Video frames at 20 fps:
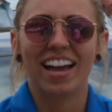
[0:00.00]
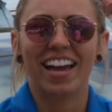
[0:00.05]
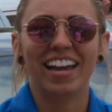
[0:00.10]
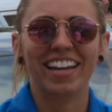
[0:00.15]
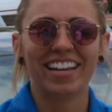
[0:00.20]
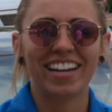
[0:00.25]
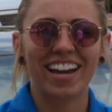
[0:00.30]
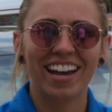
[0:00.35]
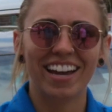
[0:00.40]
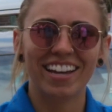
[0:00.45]

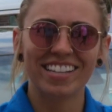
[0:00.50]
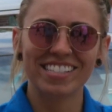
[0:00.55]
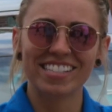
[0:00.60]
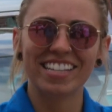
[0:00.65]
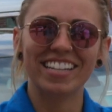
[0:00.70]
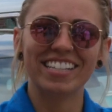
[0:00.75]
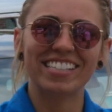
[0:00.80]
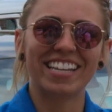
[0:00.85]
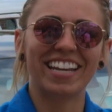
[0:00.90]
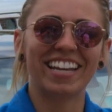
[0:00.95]
Hey guys,
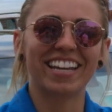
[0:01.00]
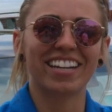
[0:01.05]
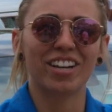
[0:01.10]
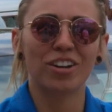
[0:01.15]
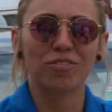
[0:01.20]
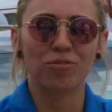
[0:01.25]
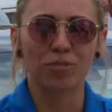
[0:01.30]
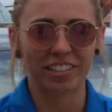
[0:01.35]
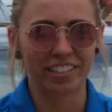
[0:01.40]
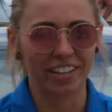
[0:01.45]
it's
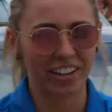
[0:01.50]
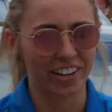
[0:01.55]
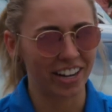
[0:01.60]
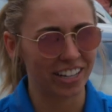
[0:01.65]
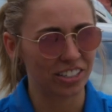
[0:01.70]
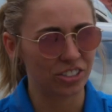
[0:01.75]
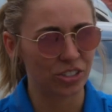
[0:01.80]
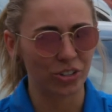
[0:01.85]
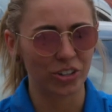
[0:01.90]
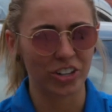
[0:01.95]
Hannah with
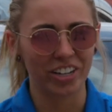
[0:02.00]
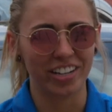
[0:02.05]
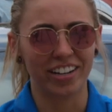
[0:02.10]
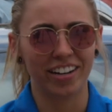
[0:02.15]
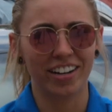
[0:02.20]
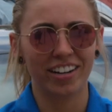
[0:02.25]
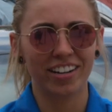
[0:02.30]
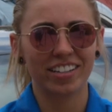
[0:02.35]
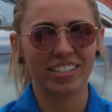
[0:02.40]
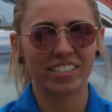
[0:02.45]
GearHeadTour
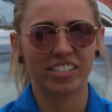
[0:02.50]
here.